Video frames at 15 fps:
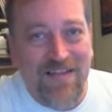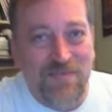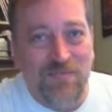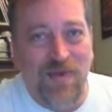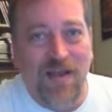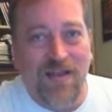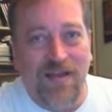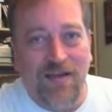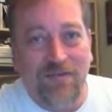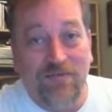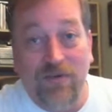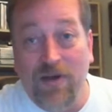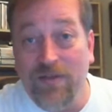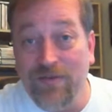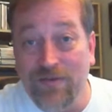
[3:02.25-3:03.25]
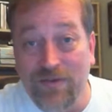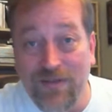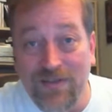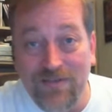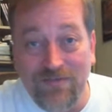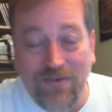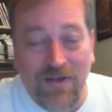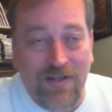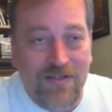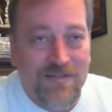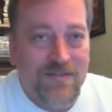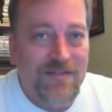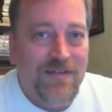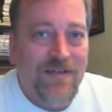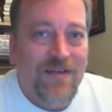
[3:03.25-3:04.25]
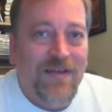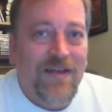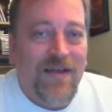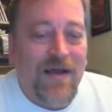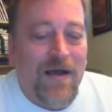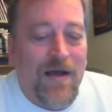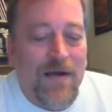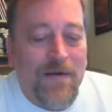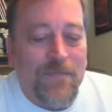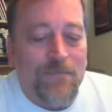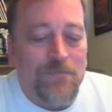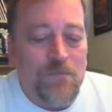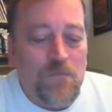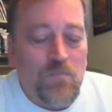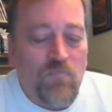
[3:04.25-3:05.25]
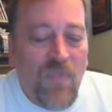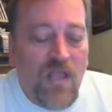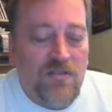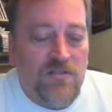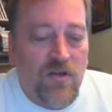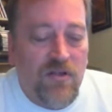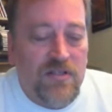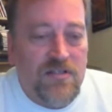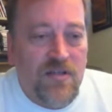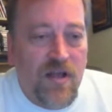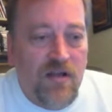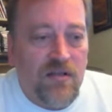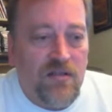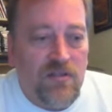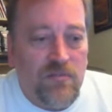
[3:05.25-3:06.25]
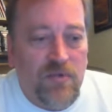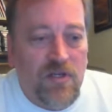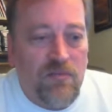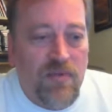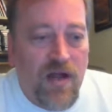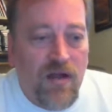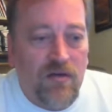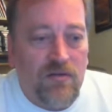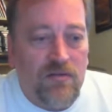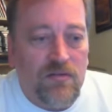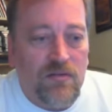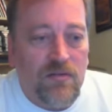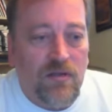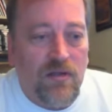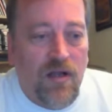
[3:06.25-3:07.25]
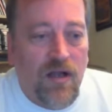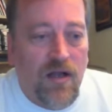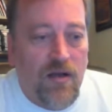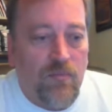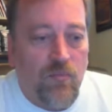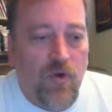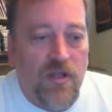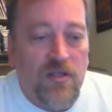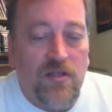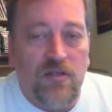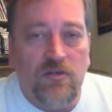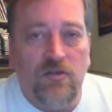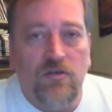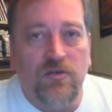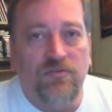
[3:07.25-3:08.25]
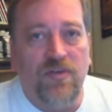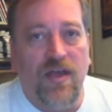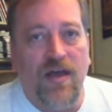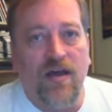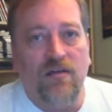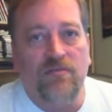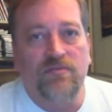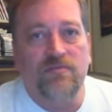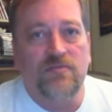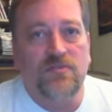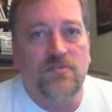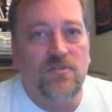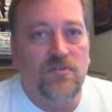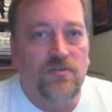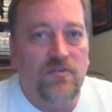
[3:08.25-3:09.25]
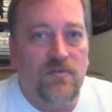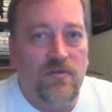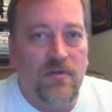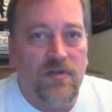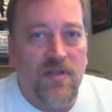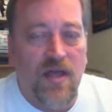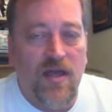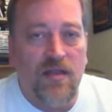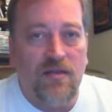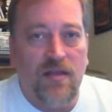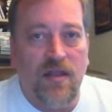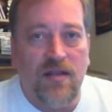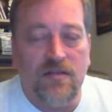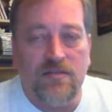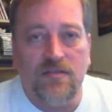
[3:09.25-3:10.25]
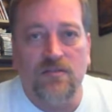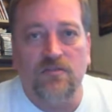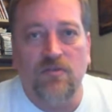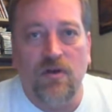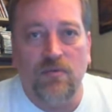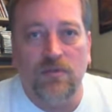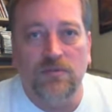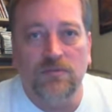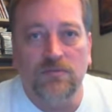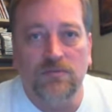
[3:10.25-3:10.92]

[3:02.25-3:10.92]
my fatherly advice. So let's talk a little bit about what you can do if you have student debt and it's in trouble.